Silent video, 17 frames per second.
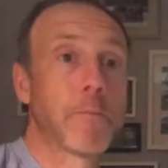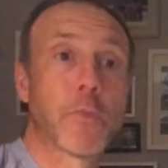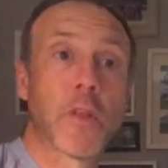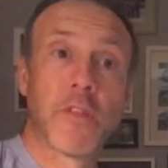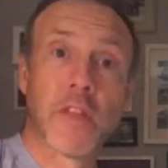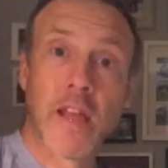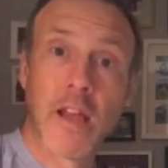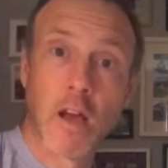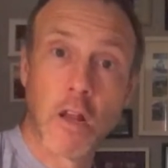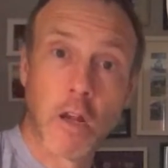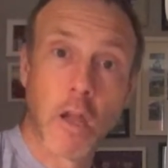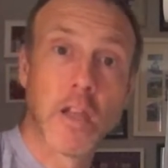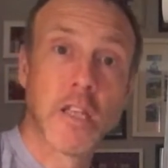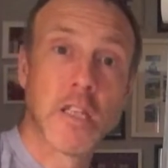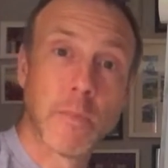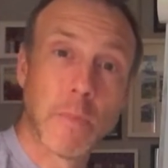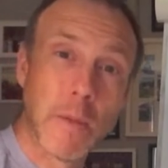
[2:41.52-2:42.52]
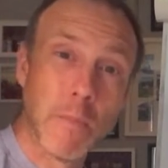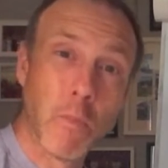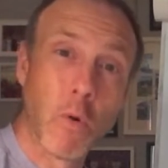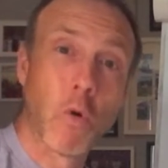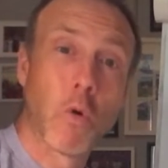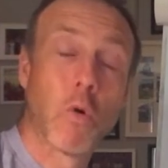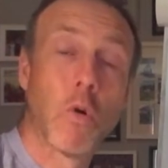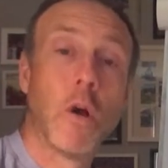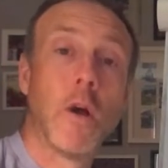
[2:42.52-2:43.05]
that they are likely to be
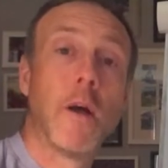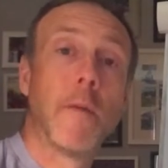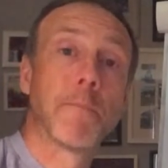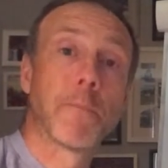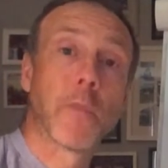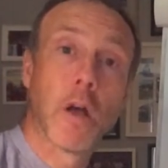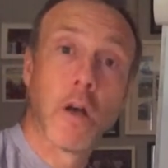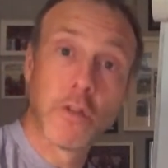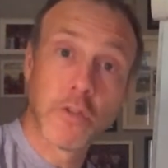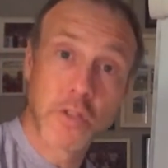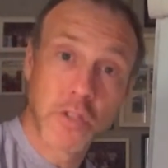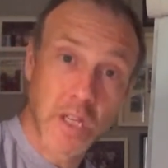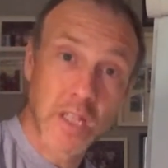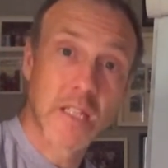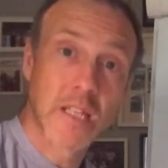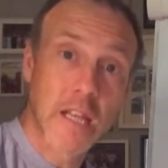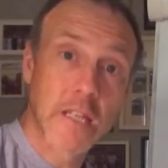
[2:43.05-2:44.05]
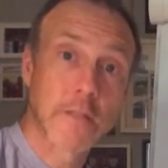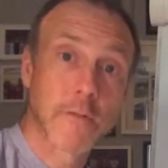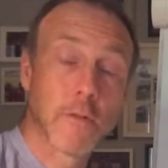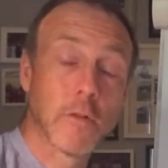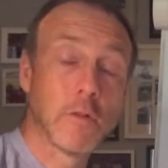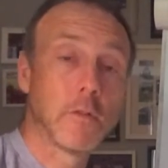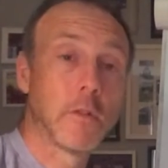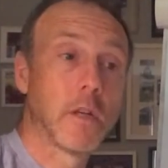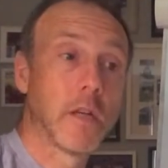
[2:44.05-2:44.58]
more
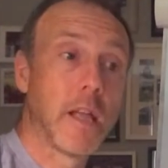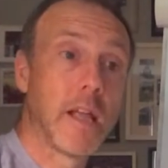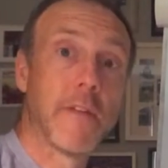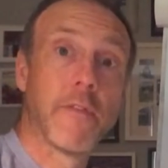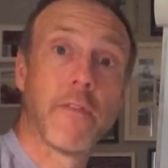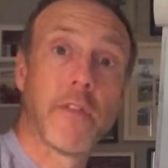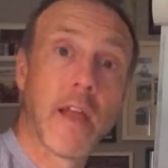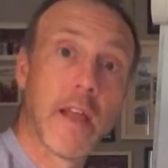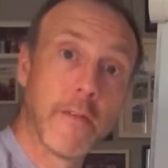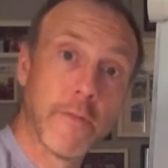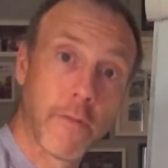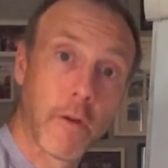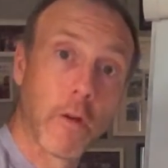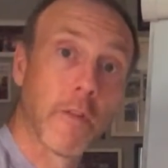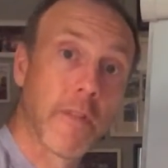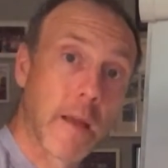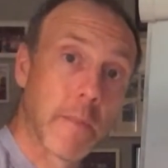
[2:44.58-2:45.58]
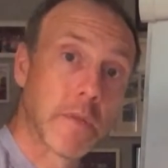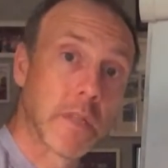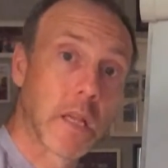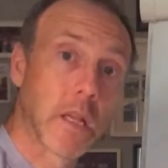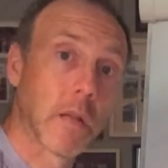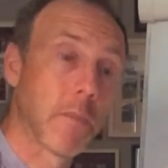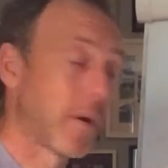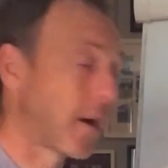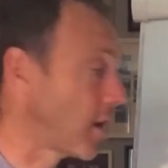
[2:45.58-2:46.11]
unsuccessful if they follow that
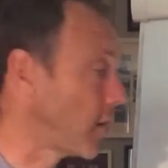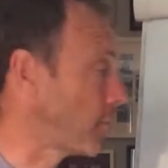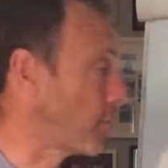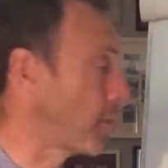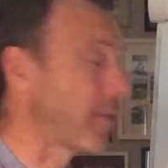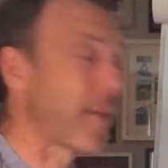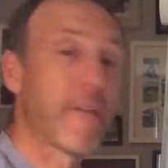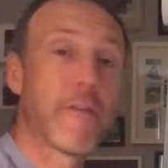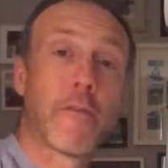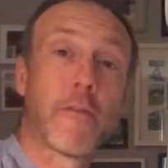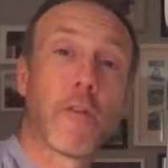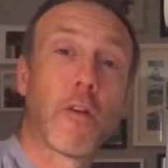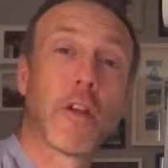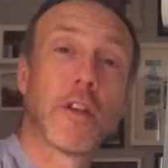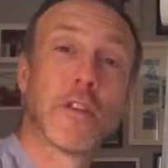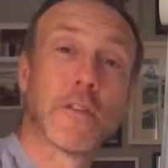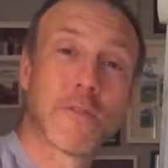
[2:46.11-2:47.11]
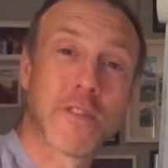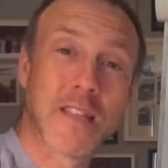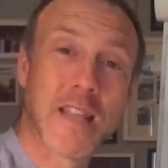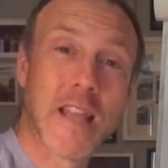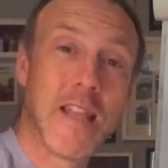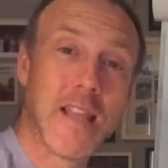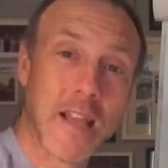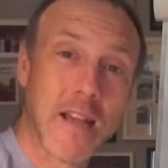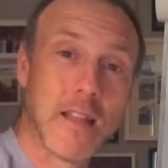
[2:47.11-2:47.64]
particular path, but they're frightened of
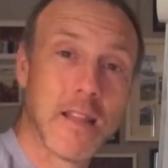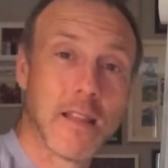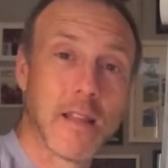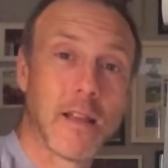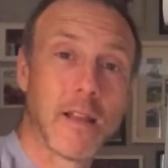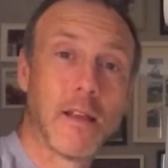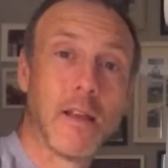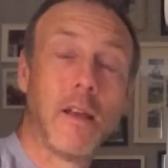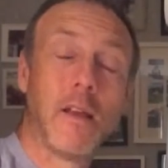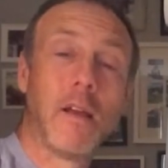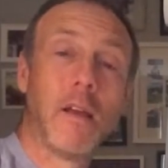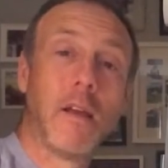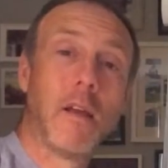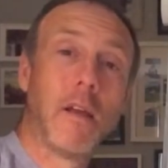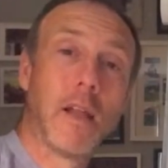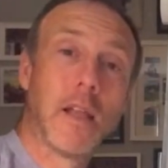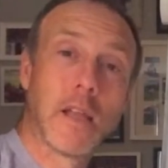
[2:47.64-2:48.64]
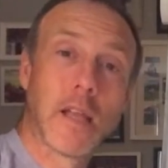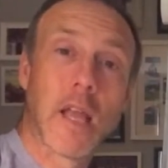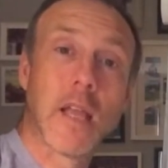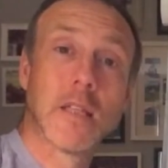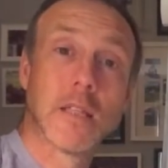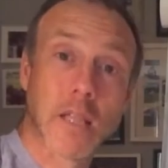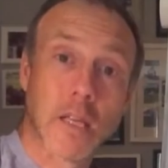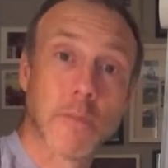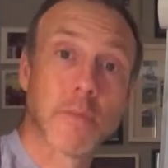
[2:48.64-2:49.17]
saying anything in
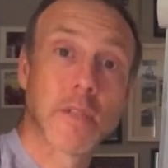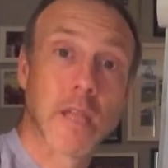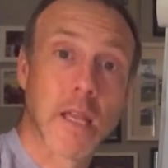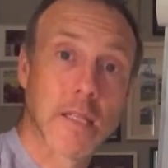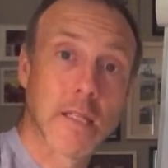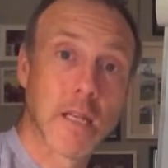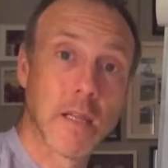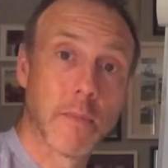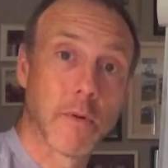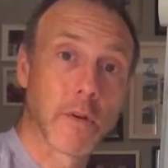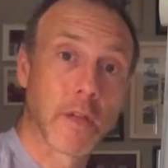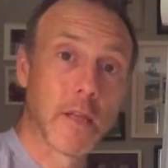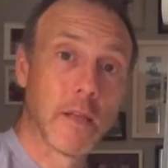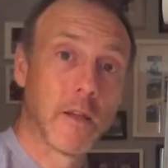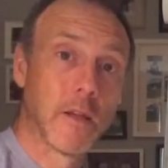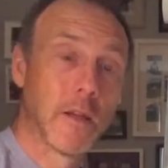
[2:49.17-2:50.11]
case they upset anybody.